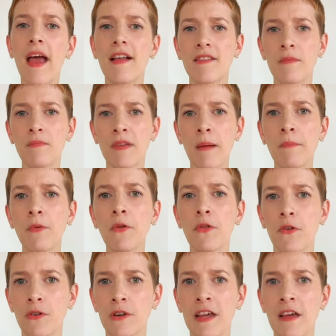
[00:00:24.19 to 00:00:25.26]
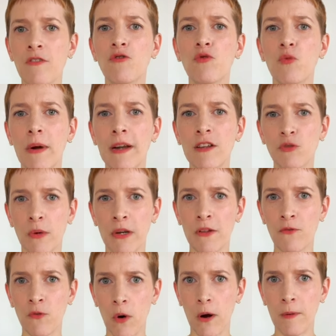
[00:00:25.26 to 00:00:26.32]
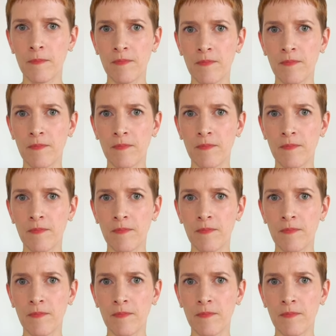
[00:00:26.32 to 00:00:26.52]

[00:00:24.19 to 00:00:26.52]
and September 30th, 2024.